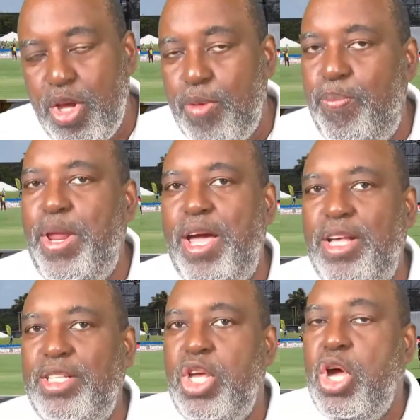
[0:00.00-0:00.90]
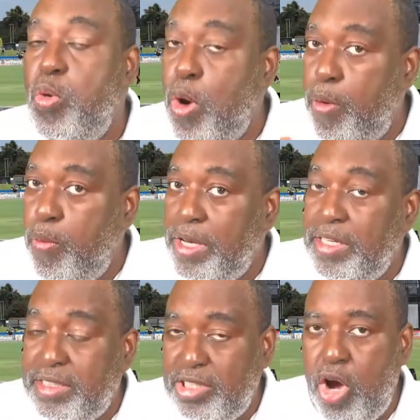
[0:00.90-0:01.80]
Players who I
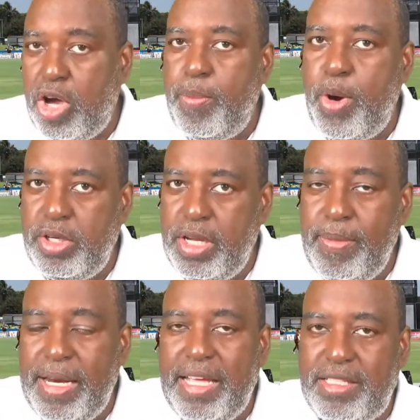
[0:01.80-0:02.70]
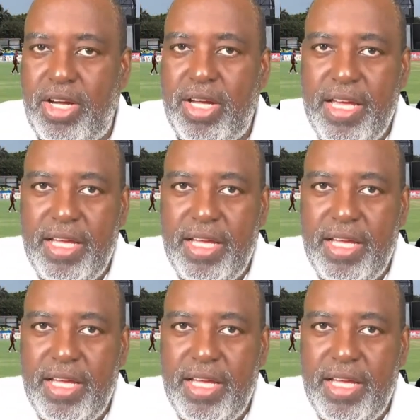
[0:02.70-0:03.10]
will talk about them later.